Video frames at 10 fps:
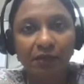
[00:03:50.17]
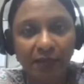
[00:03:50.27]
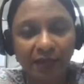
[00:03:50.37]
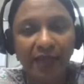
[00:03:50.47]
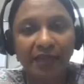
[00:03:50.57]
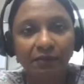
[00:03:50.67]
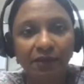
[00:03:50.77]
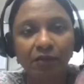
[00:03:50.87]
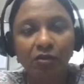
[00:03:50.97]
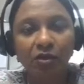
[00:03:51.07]
Again,
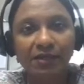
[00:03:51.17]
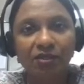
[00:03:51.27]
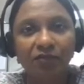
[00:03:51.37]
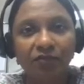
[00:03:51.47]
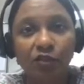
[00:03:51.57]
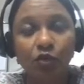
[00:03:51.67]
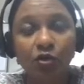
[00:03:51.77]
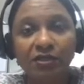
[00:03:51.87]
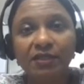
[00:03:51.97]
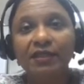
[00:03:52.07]
in the context of this
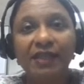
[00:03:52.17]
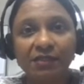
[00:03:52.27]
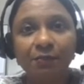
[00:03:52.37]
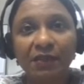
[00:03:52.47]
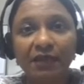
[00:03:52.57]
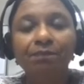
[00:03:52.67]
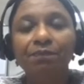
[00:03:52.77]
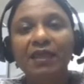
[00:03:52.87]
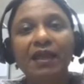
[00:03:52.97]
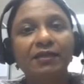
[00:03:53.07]
course, that's me.
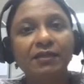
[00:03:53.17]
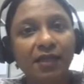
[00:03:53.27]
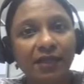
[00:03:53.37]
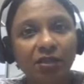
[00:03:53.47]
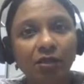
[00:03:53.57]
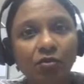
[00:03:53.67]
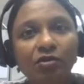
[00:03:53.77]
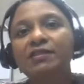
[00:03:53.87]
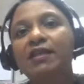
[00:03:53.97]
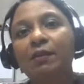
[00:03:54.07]
I designed the
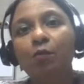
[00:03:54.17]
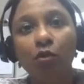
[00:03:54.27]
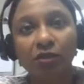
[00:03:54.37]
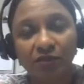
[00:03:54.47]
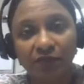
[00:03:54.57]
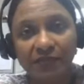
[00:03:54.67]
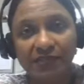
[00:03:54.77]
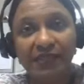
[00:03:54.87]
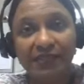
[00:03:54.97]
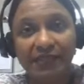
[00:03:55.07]
course and I'm also
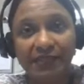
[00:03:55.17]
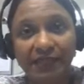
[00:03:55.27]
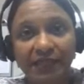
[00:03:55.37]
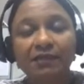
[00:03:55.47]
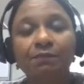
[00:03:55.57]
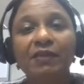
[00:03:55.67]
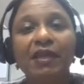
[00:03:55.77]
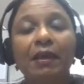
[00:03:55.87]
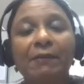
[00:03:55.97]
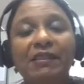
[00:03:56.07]
facilitating it.
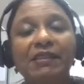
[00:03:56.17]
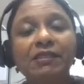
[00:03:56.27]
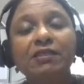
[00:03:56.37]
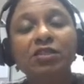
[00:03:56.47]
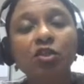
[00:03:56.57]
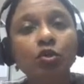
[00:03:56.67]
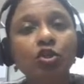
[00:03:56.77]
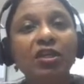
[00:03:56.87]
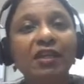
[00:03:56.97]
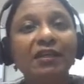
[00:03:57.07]
But this is
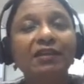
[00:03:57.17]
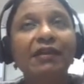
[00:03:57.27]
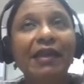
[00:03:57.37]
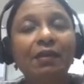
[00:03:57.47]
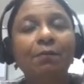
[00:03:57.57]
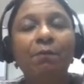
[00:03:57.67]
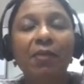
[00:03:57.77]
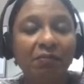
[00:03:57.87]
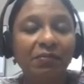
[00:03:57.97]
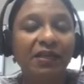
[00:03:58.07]
usually in
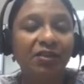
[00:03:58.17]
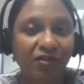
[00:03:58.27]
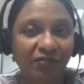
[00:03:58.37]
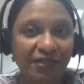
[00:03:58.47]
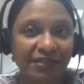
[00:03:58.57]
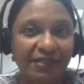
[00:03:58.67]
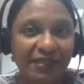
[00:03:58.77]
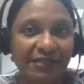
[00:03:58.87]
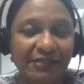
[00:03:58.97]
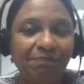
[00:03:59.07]
public
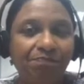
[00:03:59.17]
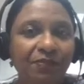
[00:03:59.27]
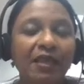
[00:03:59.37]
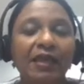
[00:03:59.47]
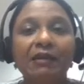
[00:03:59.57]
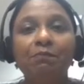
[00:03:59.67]
universities. In